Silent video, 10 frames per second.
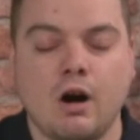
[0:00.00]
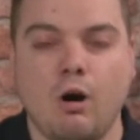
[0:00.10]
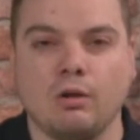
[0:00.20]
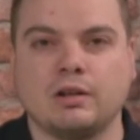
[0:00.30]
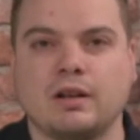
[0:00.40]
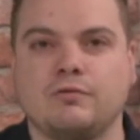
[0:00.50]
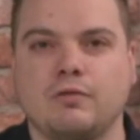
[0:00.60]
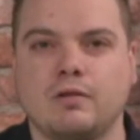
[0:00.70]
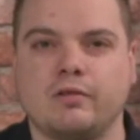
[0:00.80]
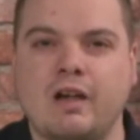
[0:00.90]
all the
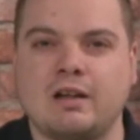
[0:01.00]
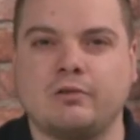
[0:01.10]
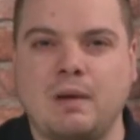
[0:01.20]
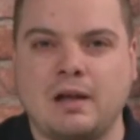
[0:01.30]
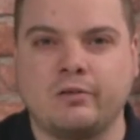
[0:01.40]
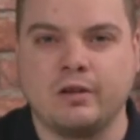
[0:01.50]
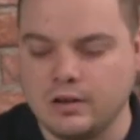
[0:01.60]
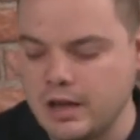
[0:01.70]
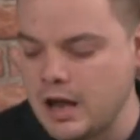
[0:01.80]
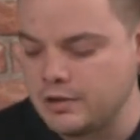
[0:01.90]
different tech specs
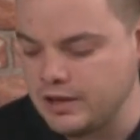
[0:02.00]
in there,